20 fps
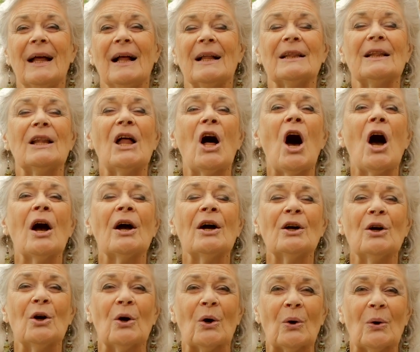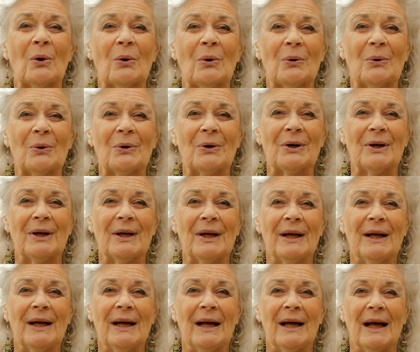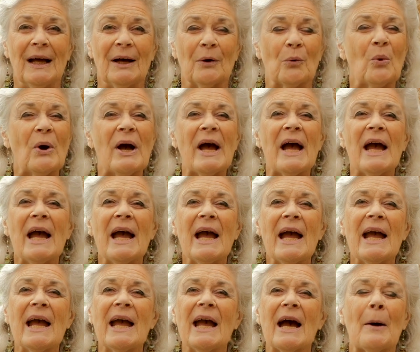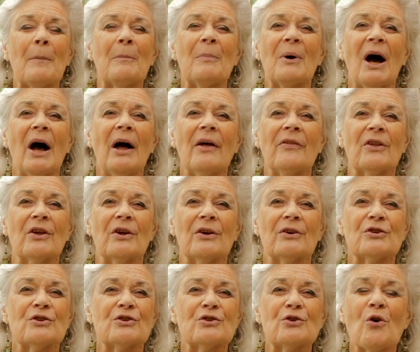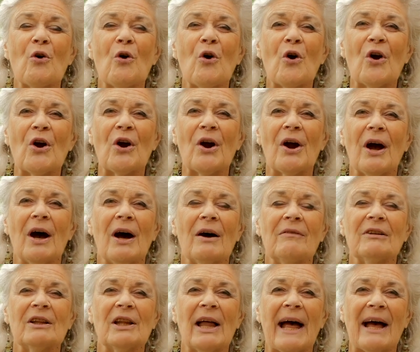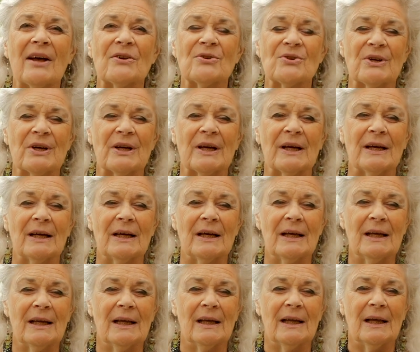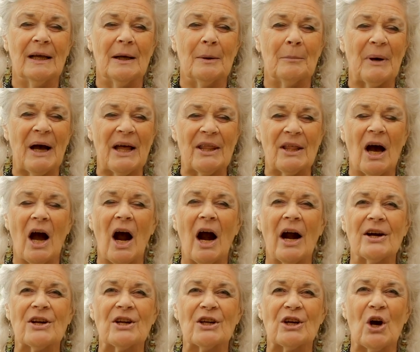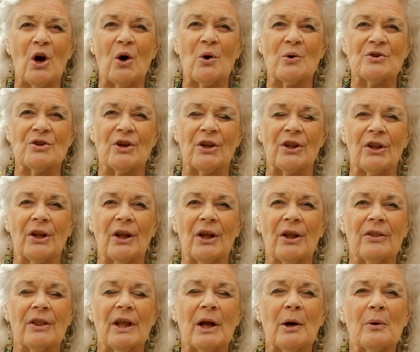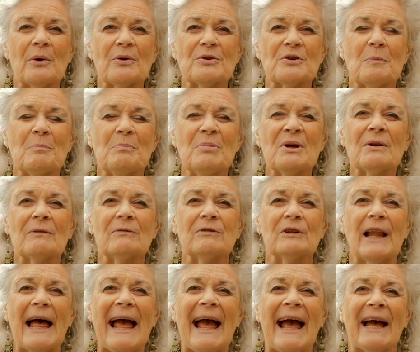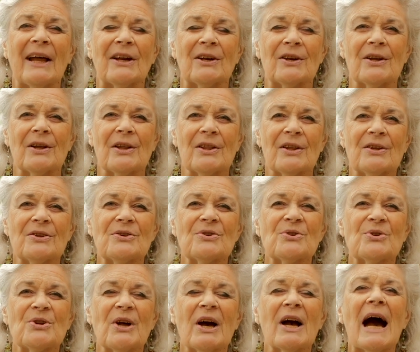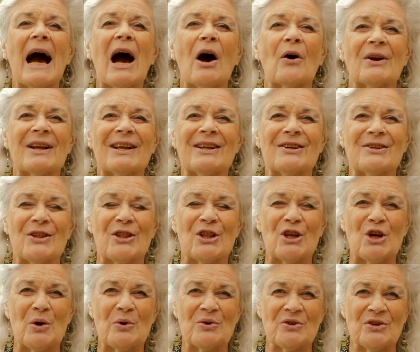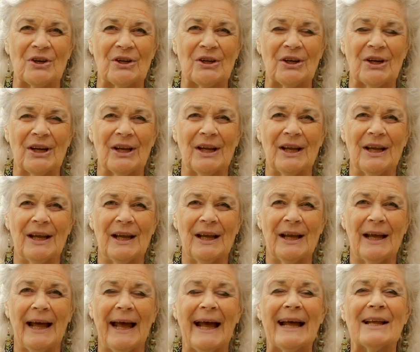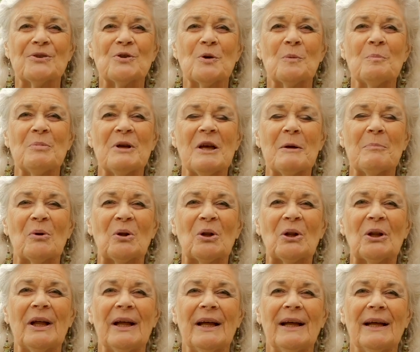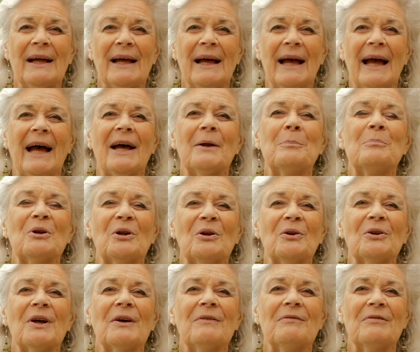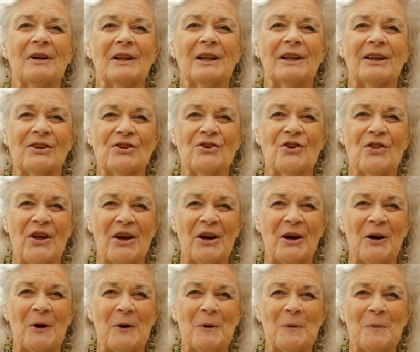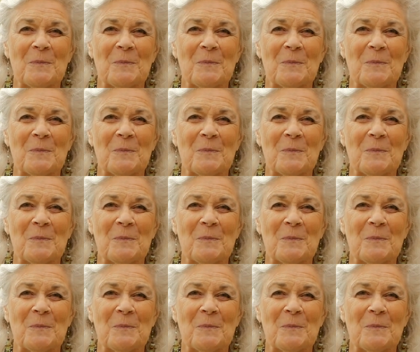Long ago, way up on the shore of Alaska, by the Arctic Ocean, there was a bit of land that stuck out into the ocean, and some people had built a village there.